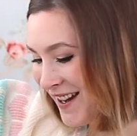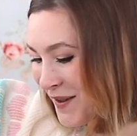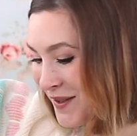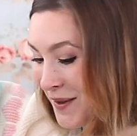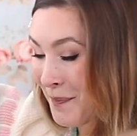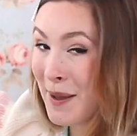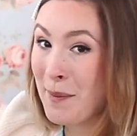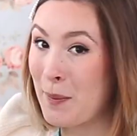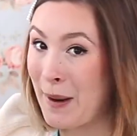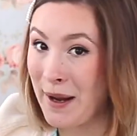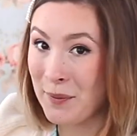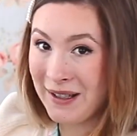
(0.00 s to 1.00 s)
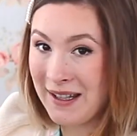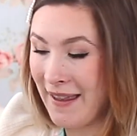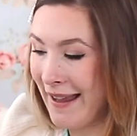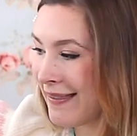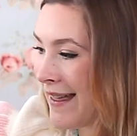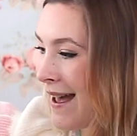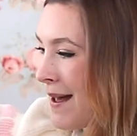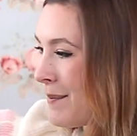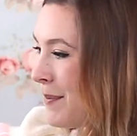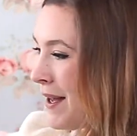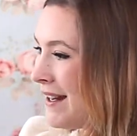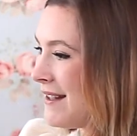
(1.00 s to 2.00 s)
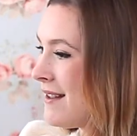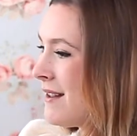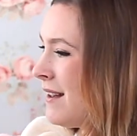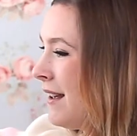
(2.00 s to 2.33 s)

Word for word: I know some people probably really like that, but